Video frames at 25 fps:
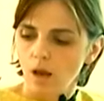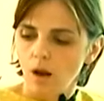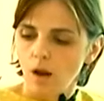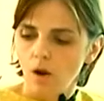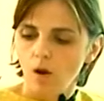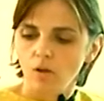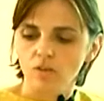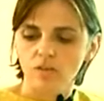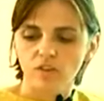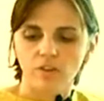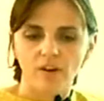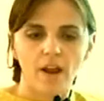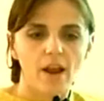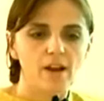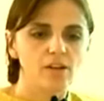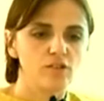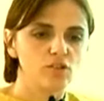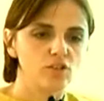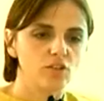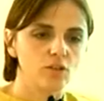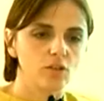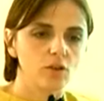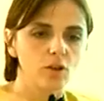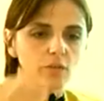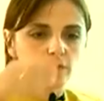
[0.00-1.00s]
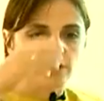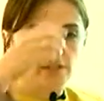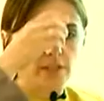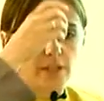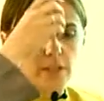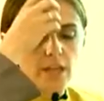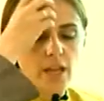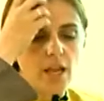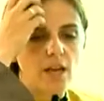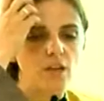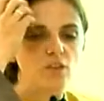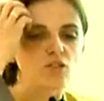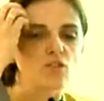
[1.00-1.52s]
other action of the
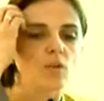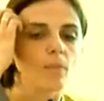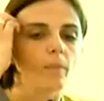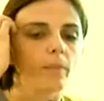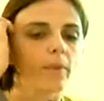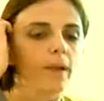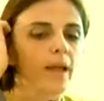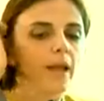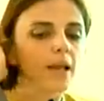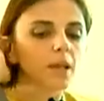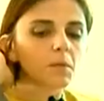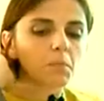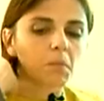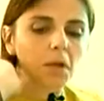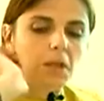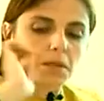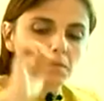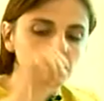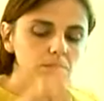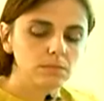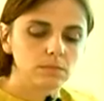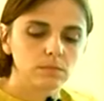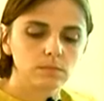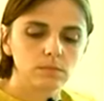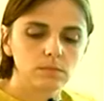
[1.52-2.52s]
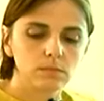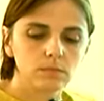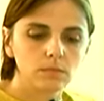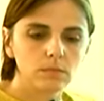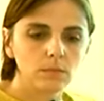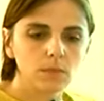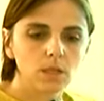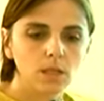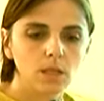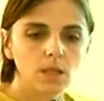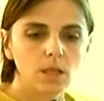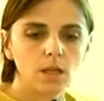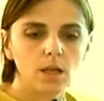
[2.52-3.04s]
action plan, but
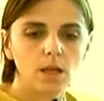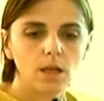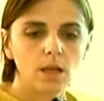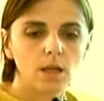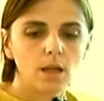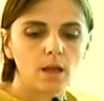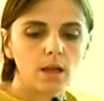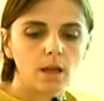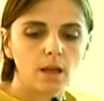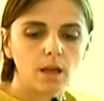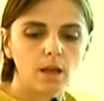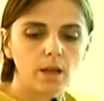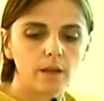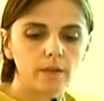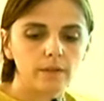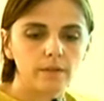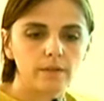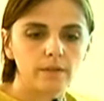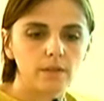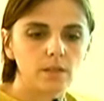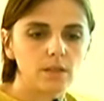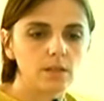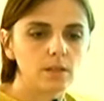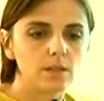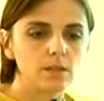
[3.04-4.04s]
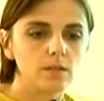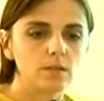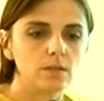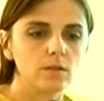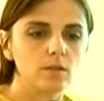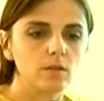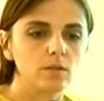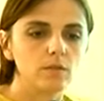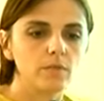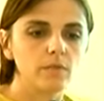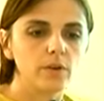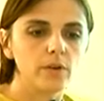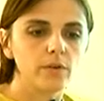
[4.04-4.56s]
I think it's
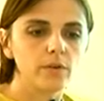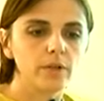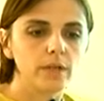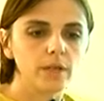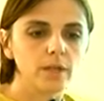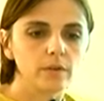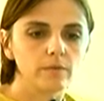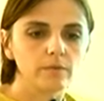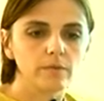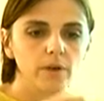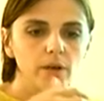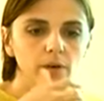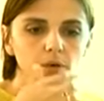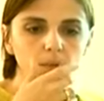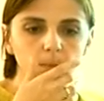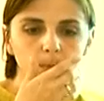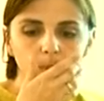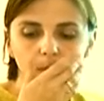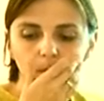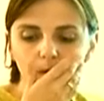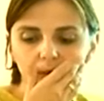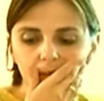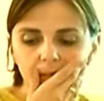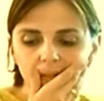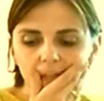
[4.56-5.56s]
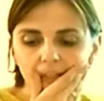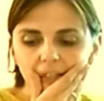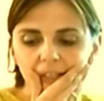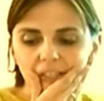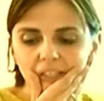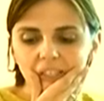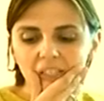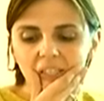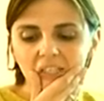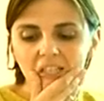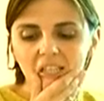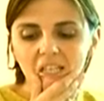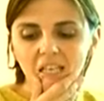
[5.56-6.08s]
not very
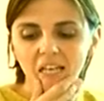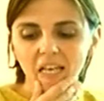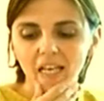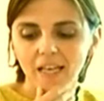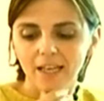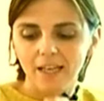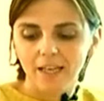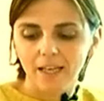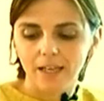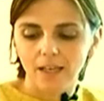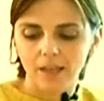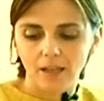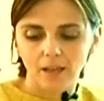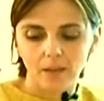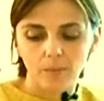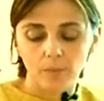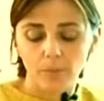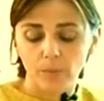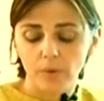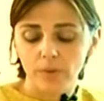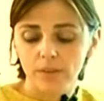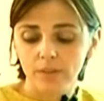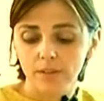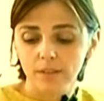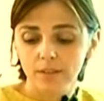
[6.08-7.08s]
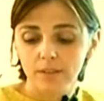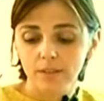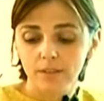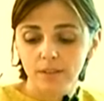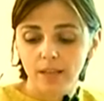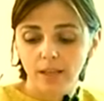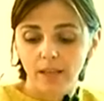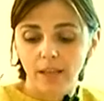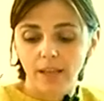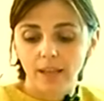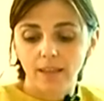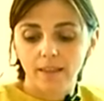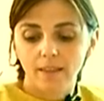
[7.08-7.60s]
important.
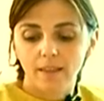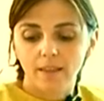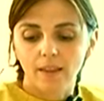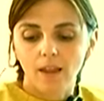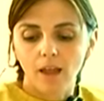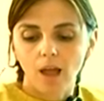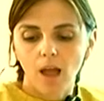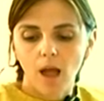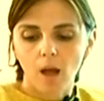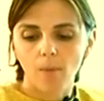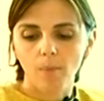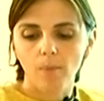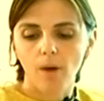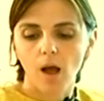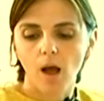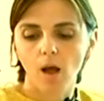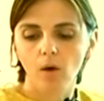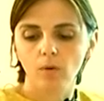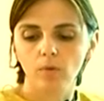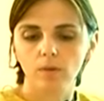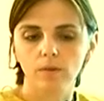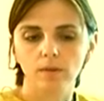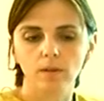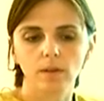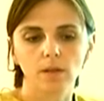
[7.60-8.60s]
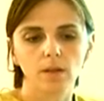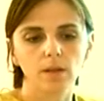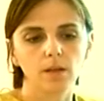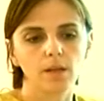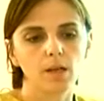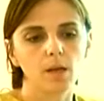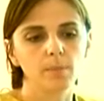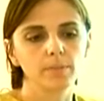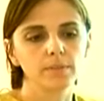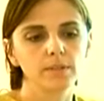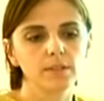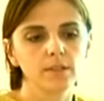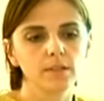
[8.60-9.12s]
And about
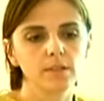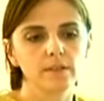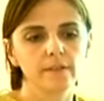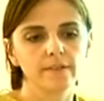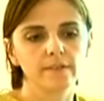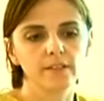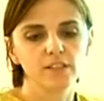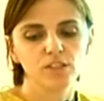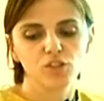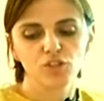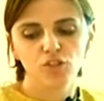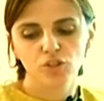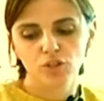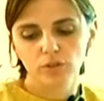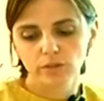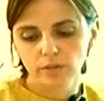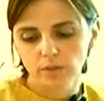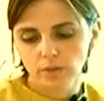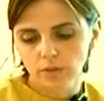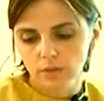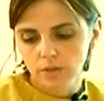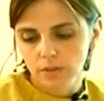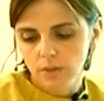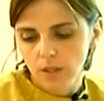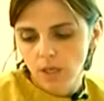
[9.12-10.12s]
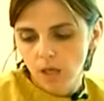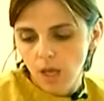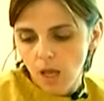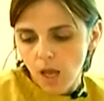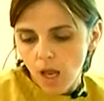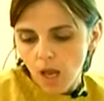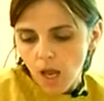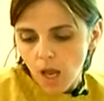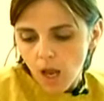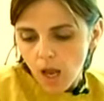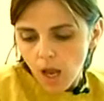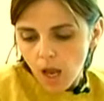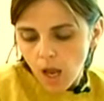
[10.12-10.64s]
capitalization.
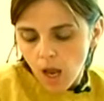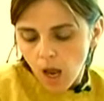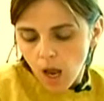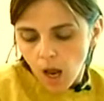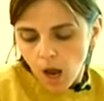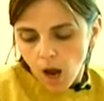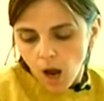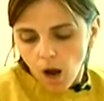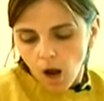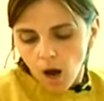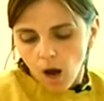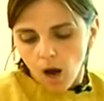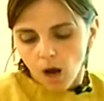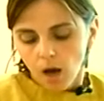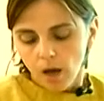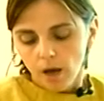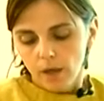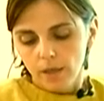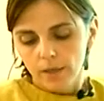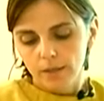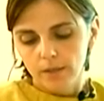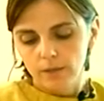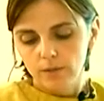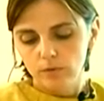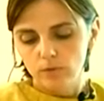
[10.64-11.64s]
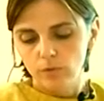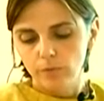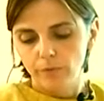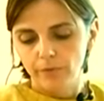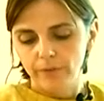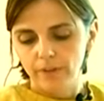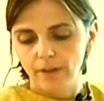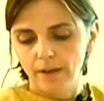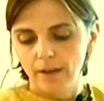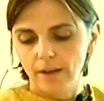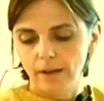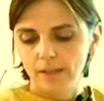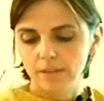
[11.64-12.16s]
To
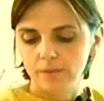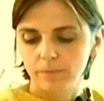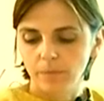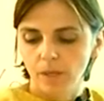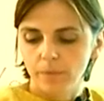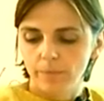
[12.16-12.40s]
finalize my